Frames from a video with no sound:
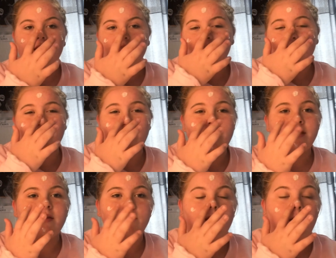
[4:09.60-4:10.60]

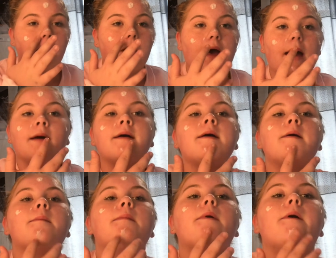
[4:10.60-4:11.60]
expensive, I know that,
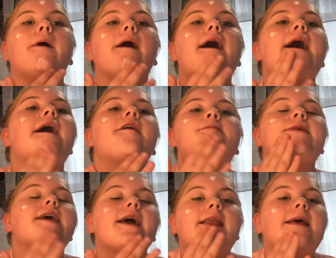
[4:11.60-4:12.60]
but I've been
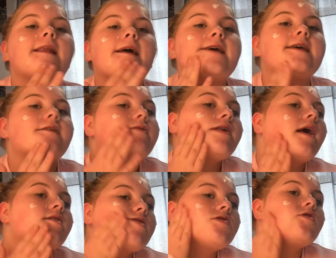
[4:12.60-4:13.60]
getting it in like gift
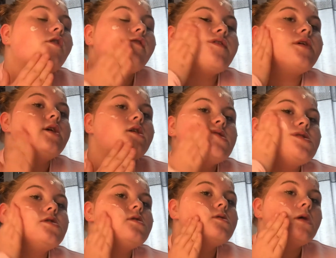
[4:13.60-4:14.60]
sets and stuff,
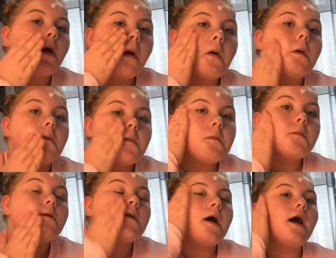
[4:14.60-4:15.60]
and
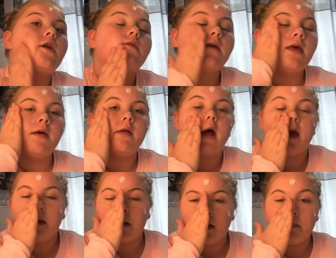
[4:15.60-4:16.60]
I don't really like
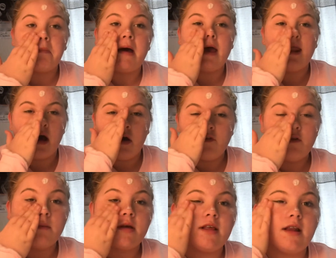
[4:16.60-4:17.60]
buy it that
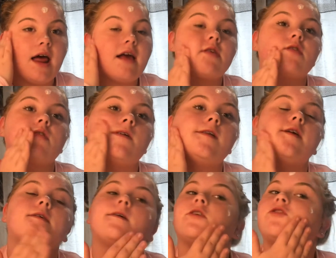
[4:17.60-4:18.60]
often because it lasts so
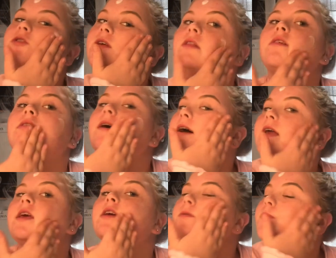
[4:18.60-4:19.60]
long, because you need the
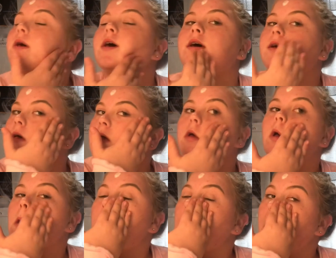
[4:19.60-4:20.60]
tiniest bit.
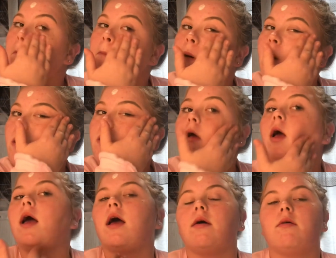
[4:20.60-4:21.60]
But
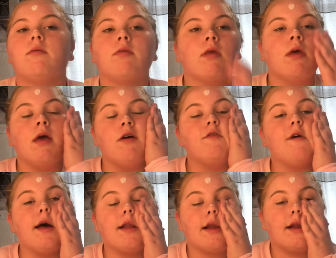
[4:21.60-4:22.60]
I
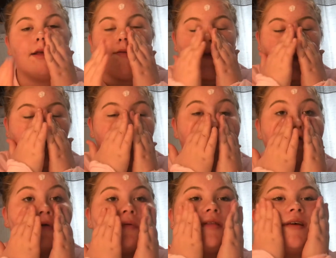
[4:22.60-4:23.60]
thought I'd give you a little
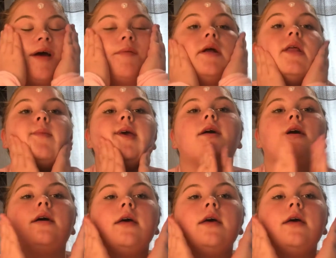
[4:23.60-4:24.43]
story time while I'm here.